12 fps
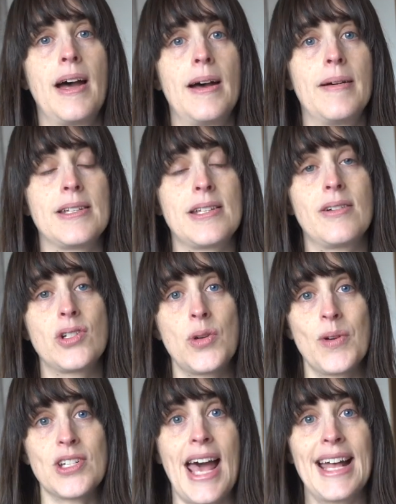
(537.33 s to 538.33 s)
It tells you
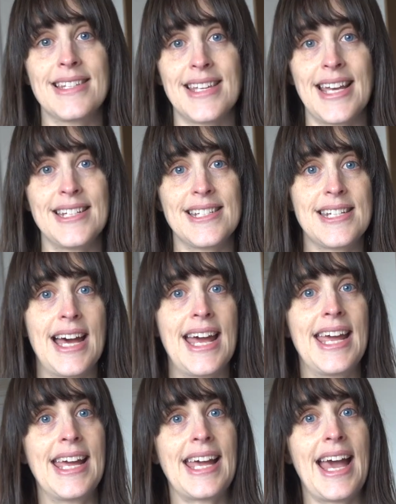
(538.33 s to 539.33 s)
which handset to
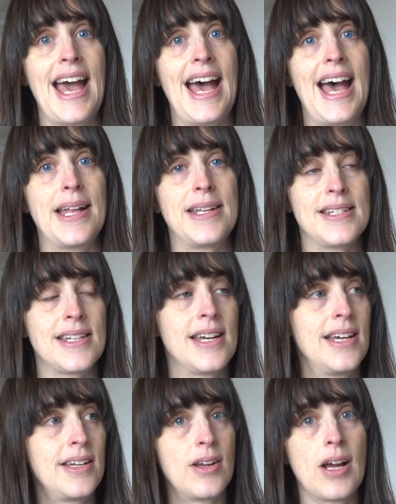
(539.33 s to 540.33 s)
take, and
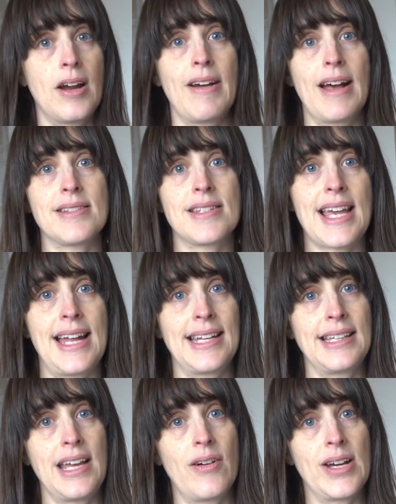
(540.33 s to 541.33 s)
you go around
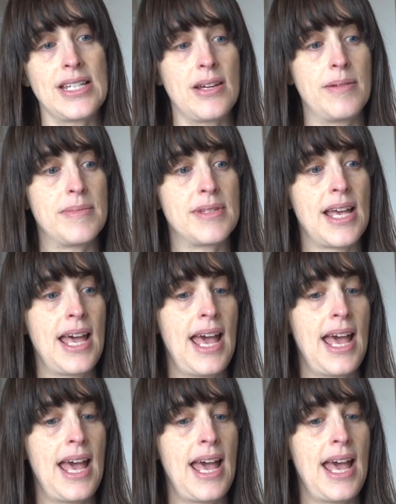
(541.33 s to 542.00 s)
scanning the items,